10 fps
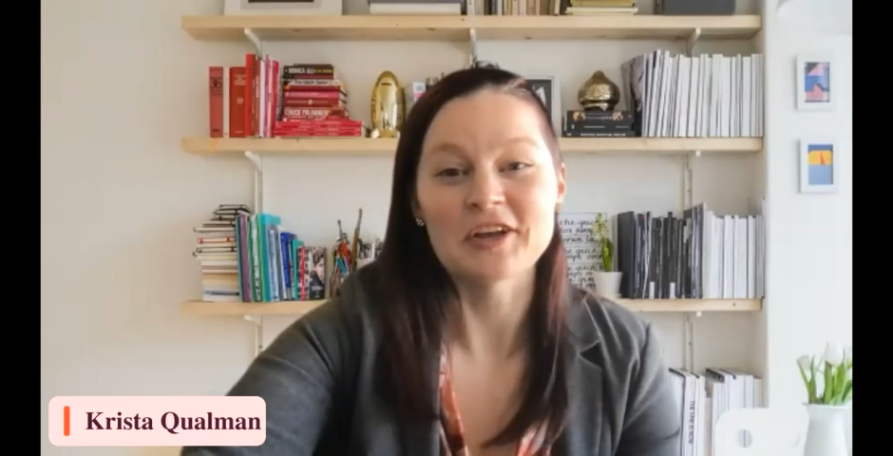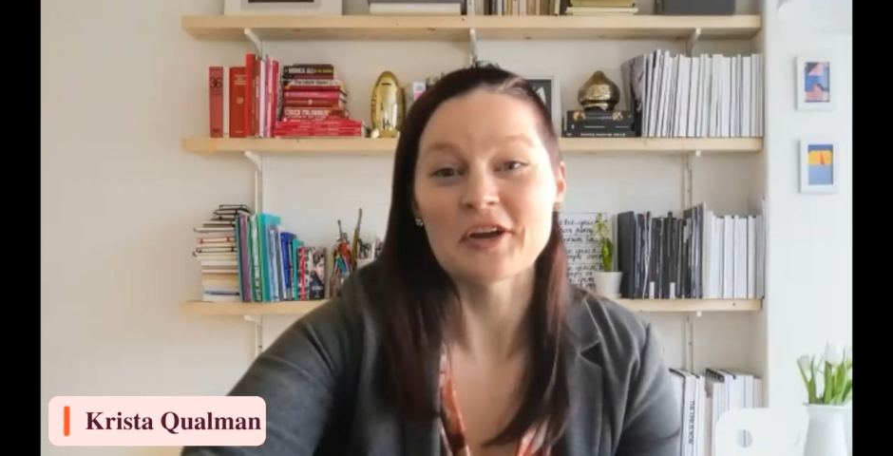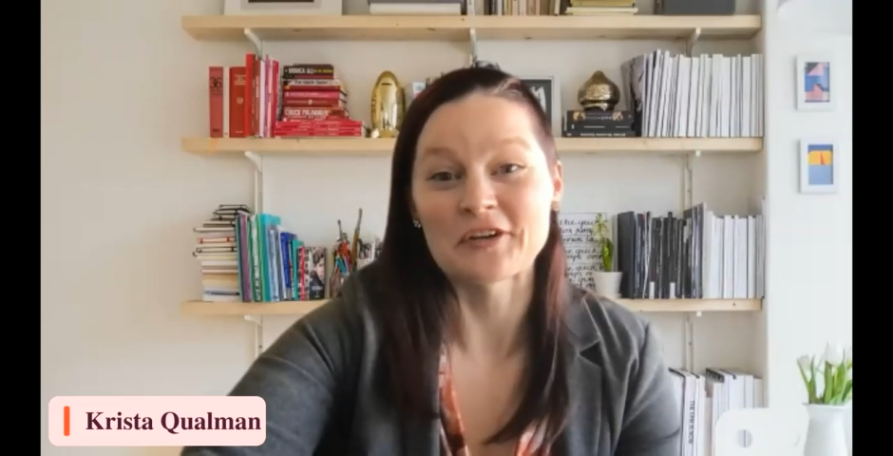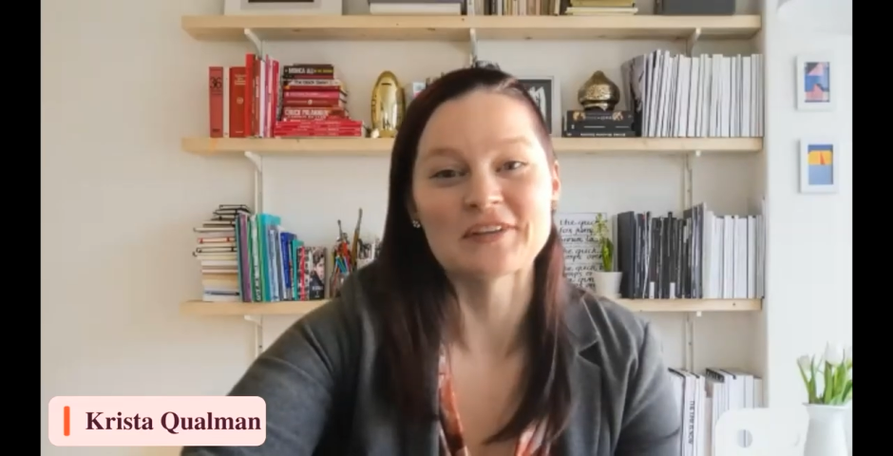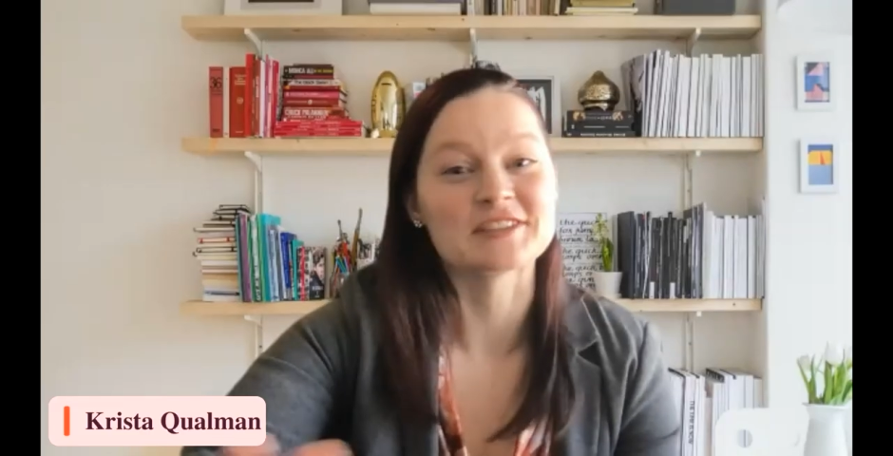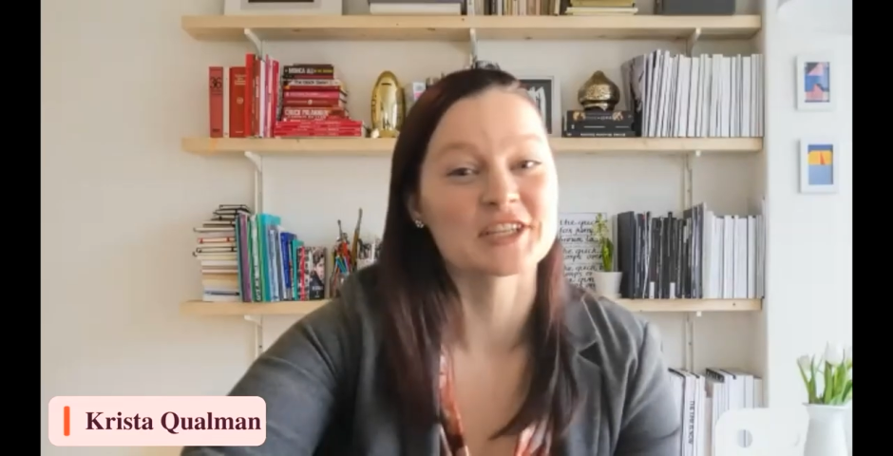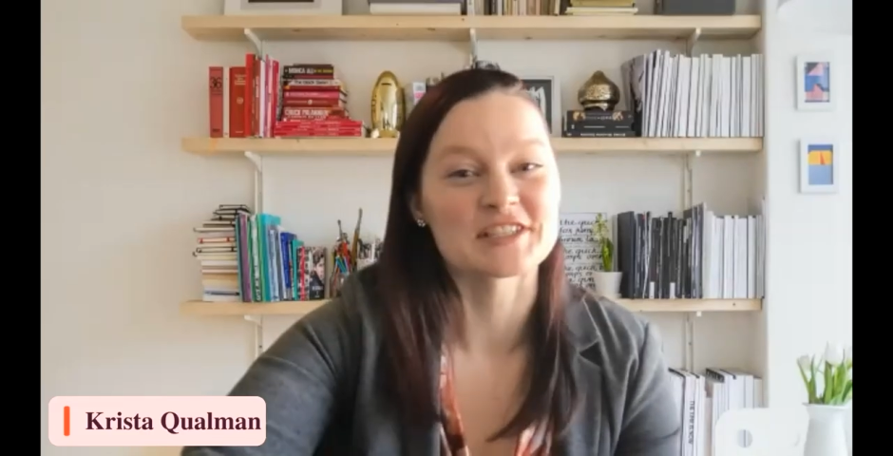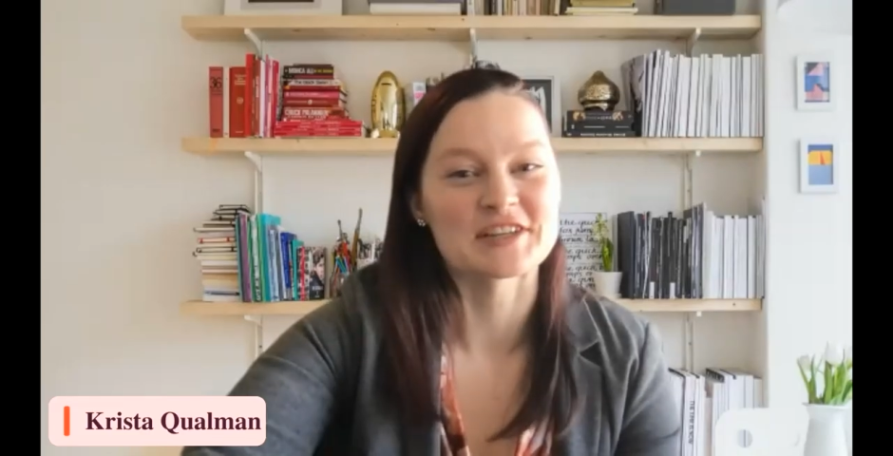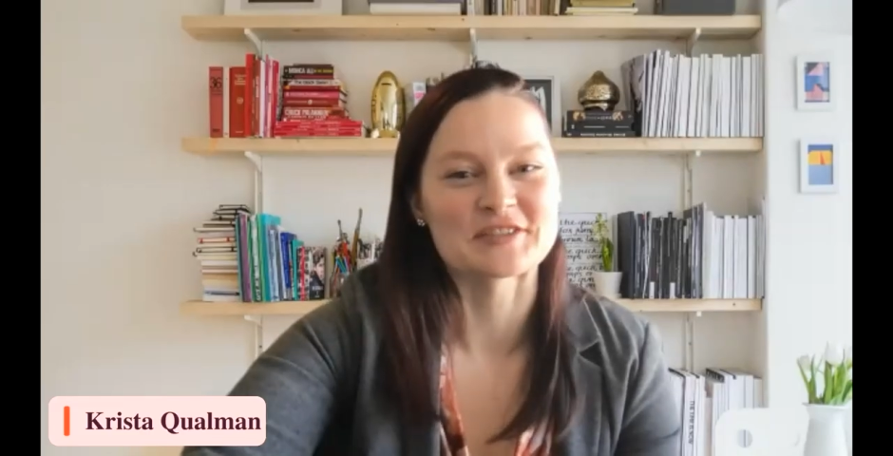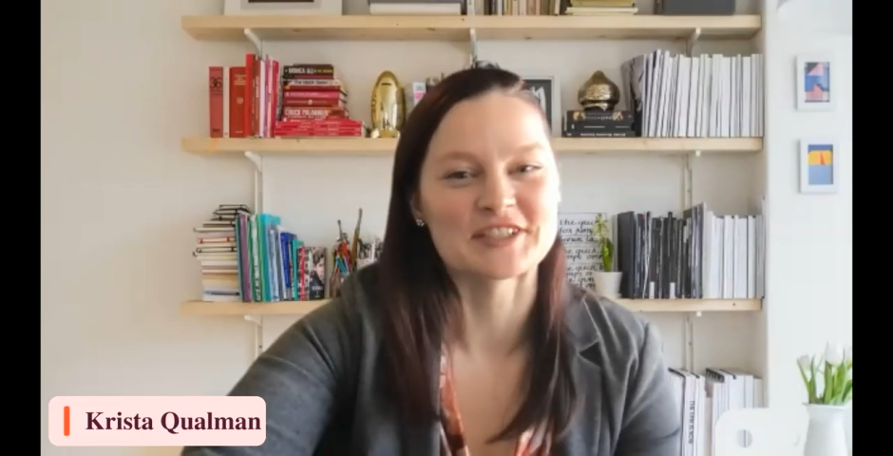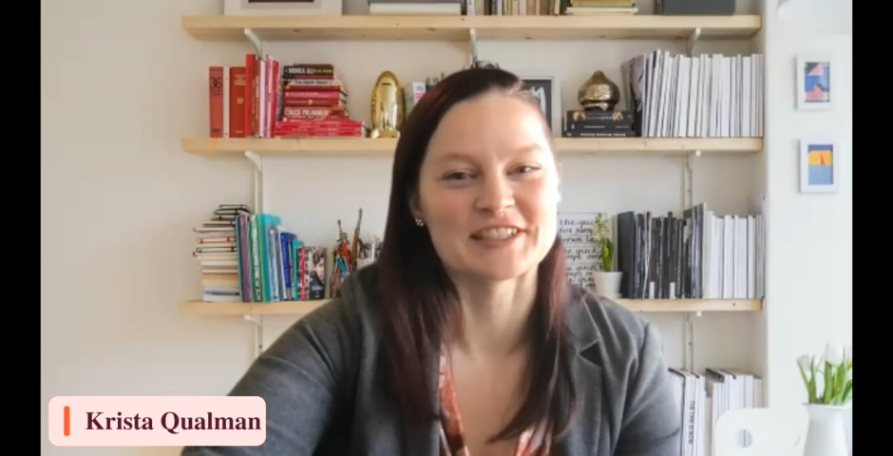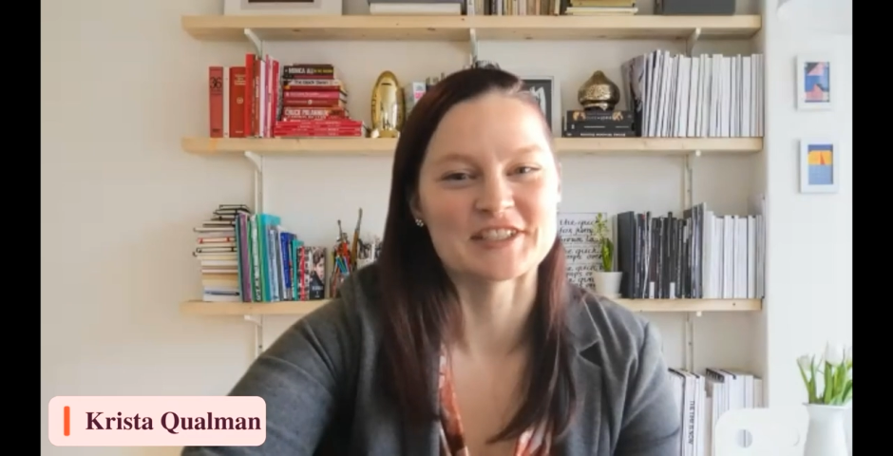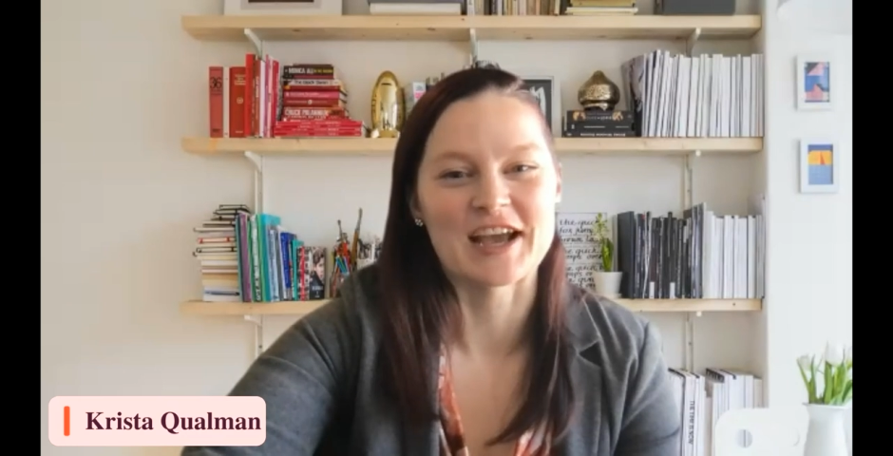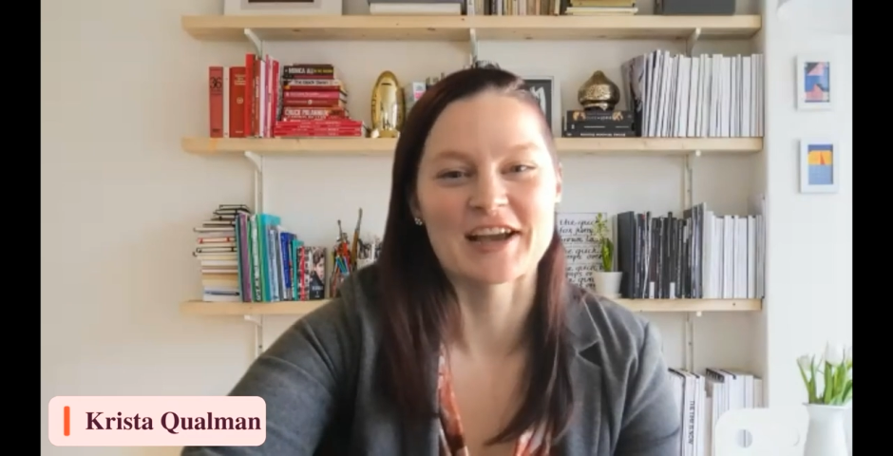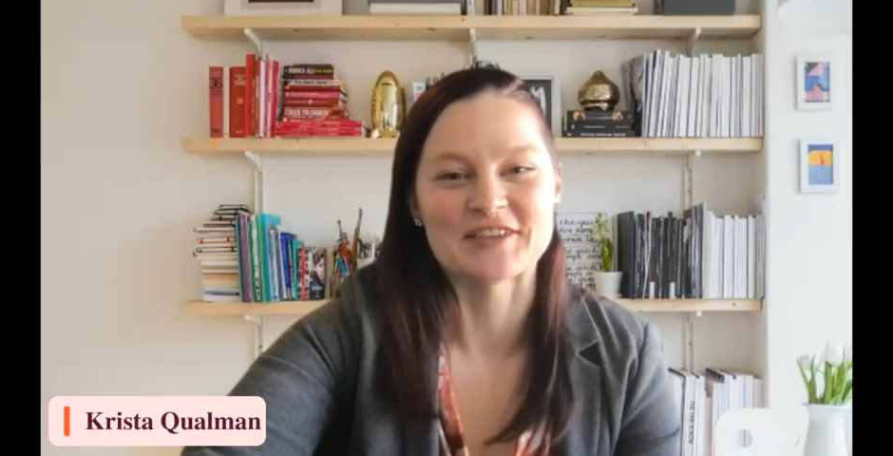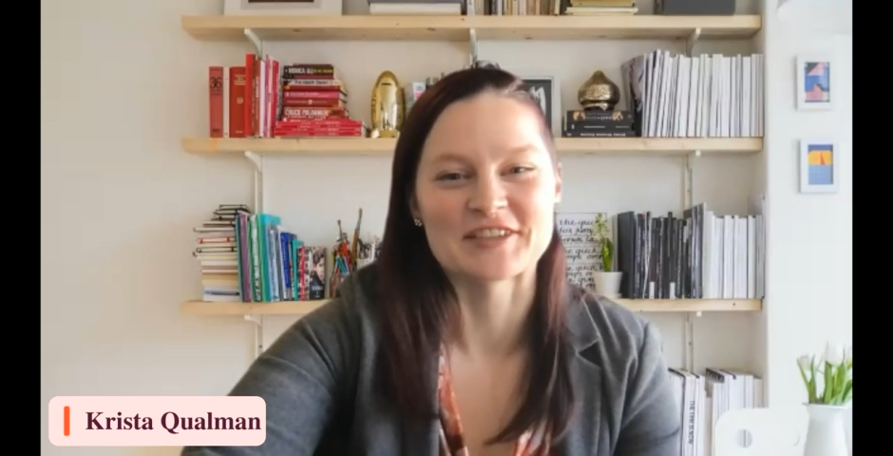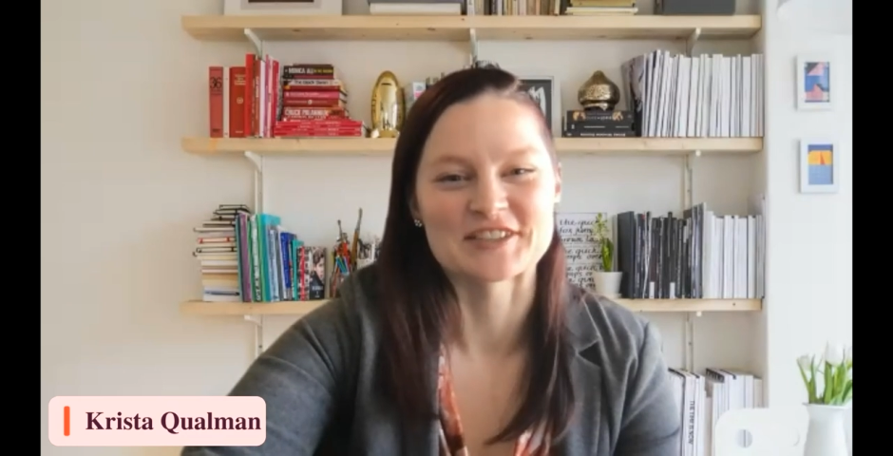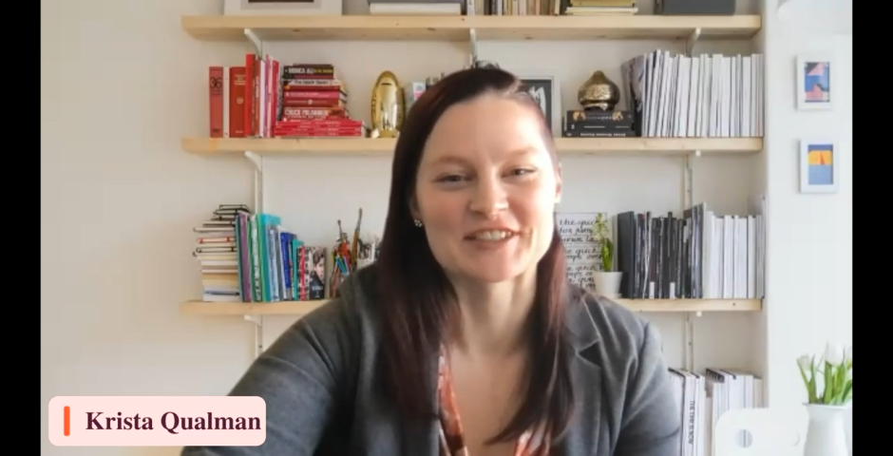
Oh, Jesse, I'm actually